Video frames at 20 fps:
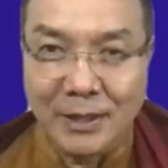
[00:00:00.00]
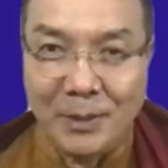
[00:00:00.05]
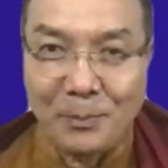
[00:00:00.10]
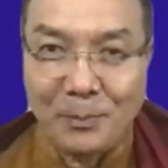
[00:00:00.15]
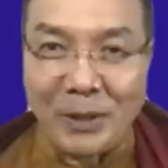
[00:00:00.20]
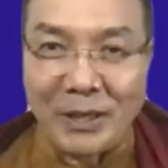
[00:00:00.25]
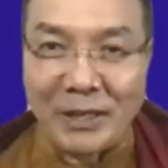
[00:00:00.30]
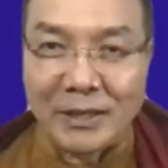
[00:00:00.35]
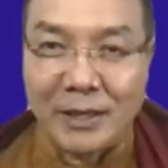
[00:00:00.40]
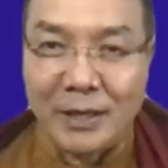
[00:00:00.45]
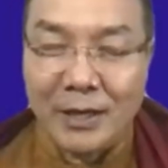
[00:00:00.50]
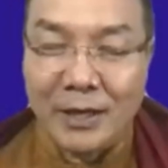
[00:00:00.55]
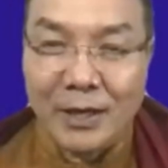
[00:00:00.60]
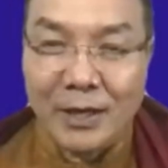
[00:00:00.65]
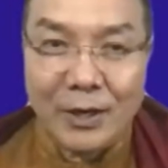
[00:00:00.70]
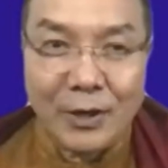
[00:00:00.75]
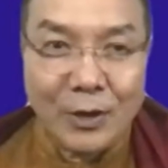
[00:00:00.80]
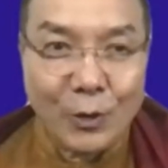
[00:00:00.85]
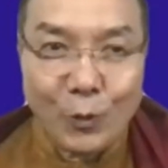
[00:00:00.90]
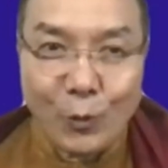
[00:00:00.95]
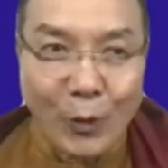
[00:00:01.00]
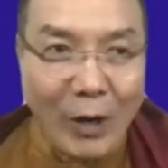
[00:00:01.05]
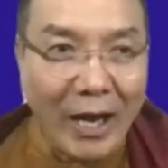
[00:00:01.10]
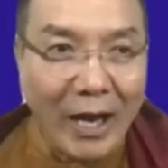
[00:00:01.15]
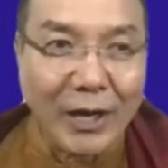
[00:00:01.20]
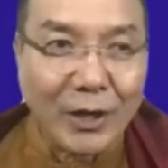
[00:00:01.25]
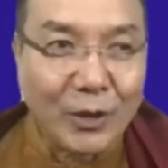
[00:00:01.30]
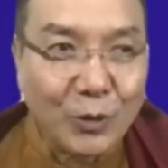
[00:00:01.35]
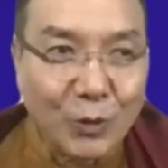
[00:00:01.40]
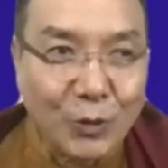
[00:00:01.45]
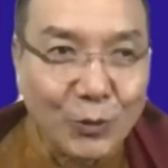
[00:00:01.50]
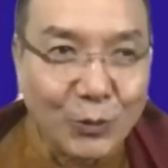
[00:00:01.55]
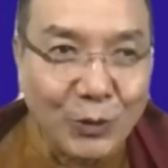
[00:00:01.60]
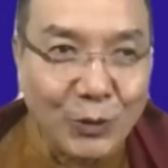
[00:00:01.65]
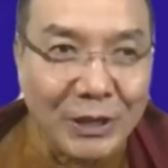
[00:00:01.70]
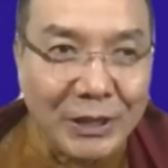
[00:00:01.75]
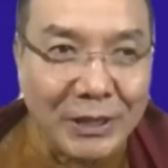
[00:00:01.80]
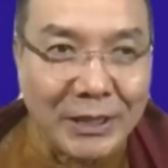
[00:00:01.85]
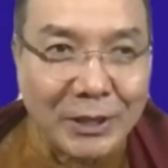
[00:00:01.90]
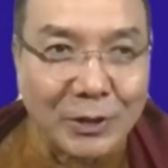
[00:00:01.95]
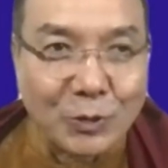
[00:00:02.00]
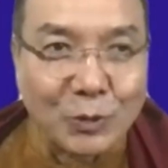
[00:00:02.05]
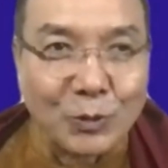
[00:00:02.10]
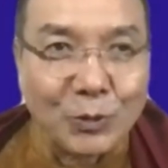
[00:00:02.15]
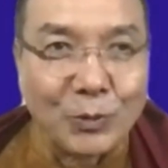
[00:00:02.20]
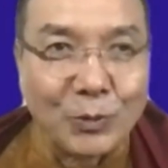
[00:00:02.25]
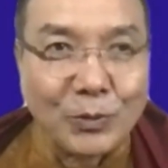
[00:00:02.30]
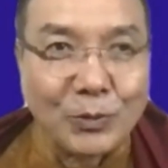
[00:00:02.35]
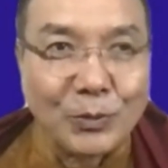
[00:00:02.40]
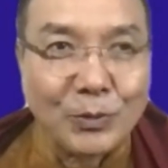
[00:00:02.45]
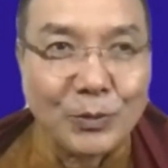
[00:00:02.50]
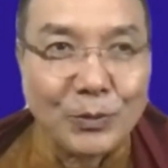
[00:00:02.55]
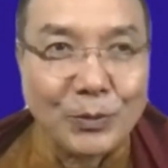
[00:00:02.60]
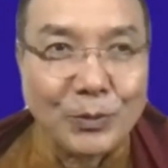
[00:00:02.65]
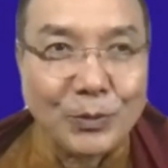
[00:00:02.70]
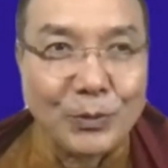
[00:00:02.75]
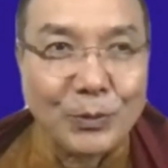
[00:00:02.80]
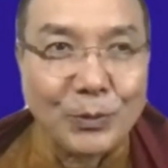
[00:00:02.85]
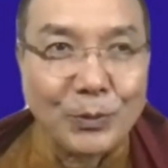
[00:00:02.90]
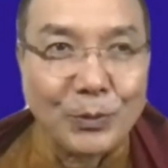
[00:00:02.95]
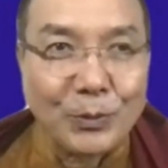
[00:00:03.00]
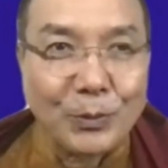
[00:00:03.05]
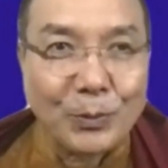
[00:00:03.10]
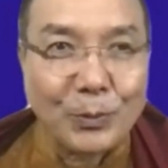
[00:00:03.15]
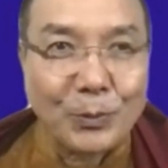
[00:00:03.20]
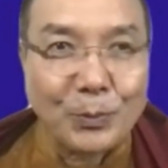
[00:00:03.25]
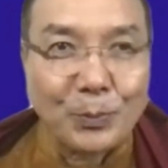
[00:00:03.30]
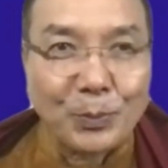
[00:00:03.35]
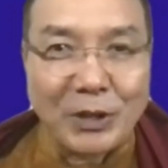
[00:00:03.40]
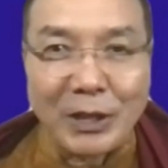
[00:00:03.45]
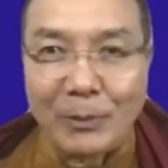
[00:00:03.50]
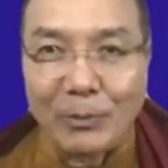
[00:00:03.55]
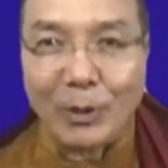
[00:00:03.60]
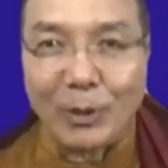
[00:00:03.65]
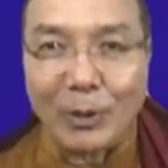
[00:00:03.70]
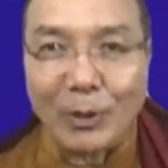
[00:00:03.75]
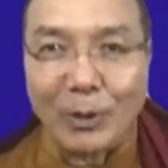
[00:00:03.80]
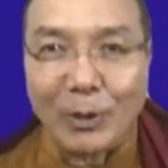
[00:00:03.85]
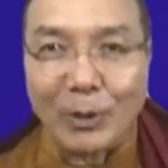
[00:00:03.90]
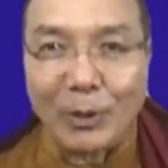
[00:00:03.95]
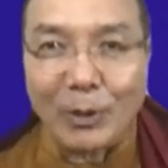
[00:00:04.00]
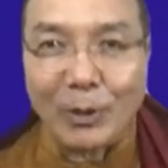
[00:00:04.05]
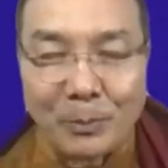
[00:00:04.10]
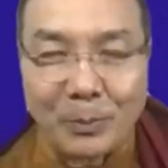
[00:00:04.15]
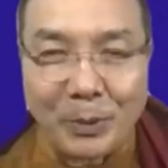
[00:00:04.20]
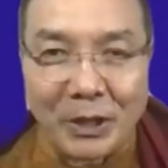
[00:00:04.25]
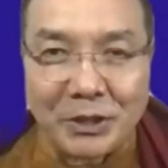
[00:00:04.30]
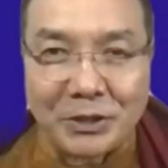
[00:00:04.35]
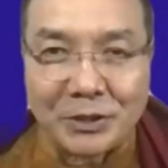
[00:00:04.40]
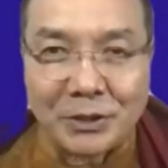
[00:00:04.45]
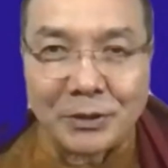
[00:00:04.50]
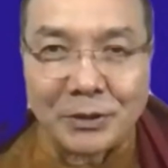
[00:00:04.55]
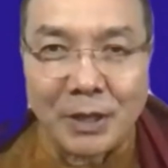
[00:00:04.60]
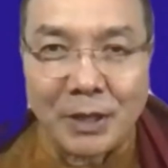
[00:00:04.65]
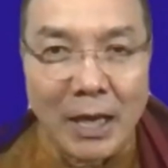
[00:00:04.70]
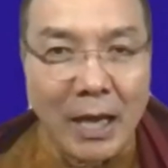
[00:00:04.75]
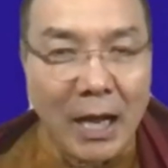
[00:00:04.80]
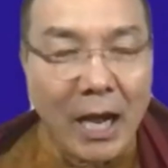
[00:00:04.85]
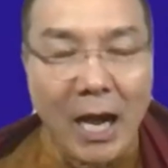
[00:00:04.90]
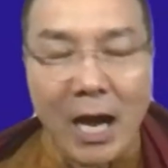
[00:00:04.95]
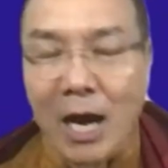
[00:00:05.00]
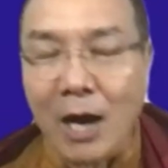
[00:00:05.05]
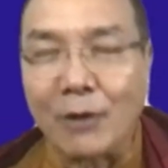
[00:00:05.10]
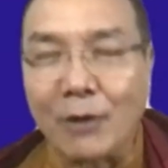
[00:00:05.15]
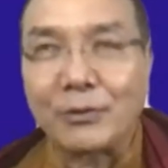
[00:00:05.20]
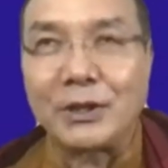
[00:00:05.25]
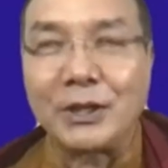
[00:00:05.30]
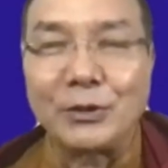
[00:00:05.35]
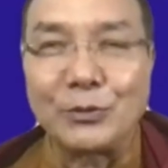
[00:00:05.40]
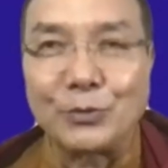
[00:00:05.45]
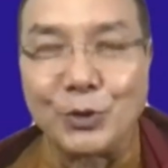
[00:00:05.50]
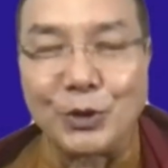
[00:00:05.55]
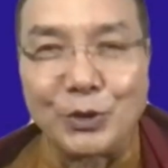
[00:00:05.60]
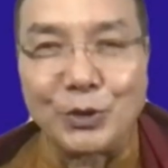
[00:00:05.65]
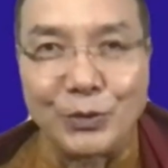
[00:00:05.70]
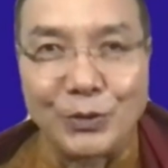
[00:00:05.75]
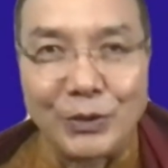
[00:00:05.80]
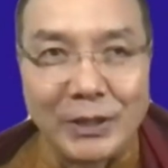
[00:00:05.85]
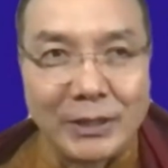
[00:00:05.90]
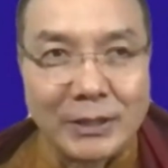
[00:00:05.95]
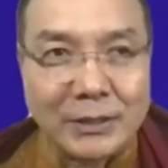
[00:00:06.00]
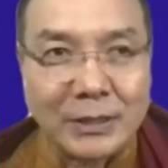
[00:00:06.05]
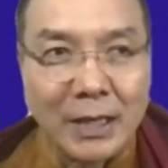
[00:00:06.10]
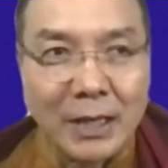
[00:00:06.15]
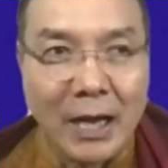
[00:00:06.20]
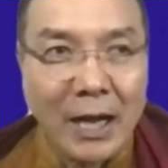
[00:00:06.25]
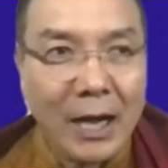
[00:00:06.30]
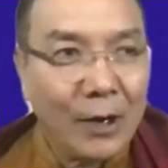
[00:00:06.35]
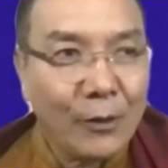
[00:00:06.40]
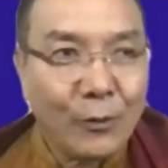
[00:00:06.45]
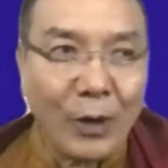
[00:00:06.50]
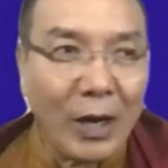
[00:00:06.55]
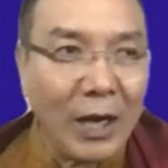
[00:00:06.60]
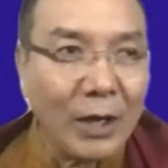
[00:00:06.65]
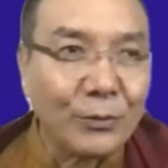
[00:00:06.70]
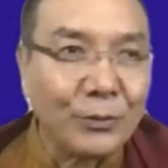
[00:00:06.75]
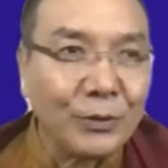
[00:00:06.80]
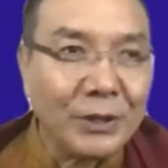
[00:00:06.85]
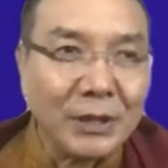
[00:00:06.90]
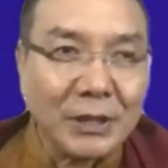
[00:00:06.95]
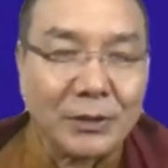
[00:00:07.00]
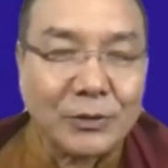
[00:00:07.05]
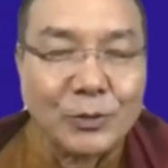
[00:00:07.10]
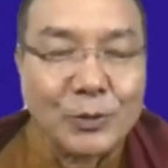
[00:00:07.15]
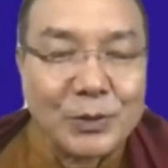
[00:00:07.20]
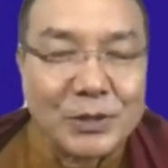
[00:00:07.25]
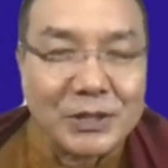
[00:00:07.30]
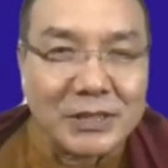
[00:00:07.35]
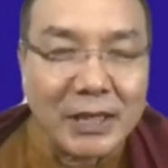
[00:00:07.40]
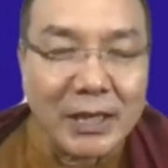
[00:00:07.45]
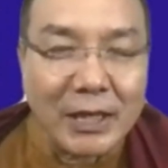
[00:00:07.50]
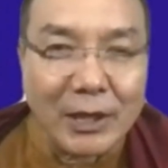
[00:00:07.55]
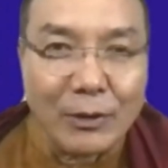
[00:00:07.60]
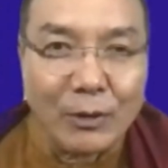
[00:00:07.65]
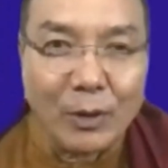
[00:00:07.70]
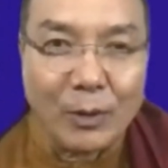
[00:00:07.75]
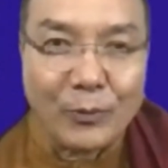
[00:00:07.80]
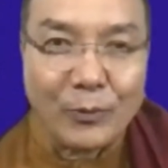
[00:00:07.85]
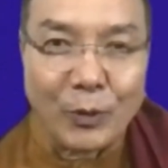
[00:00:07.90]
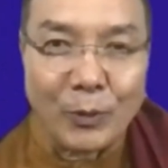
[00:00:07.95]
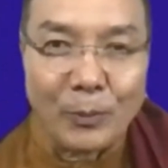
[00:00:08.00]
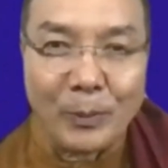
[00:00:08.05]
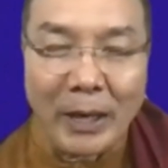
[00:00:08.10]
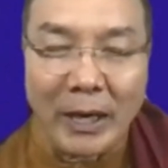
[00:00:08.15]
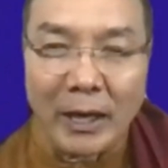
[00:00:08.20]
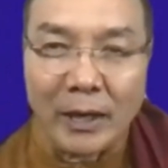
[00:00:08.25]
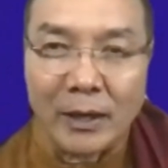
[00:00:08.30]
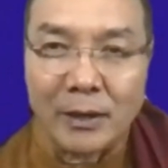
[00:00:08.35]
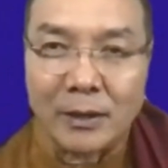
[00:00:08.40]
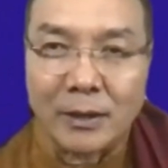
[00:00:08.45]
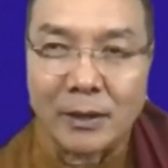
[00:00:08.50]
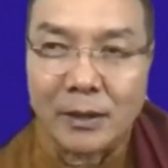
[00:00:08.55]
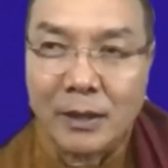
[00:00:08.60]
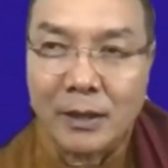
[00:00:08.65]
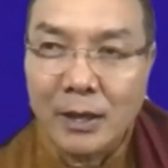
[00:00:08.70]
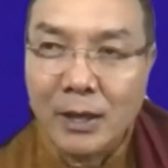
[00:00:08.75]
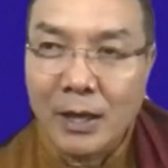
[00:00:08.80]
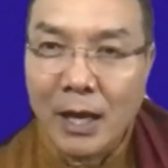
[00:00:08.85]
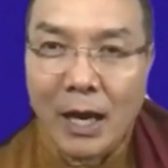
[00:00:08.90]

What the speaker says: But why do we need to develop our compassion? How can we do it? Why we need to stay away from anger?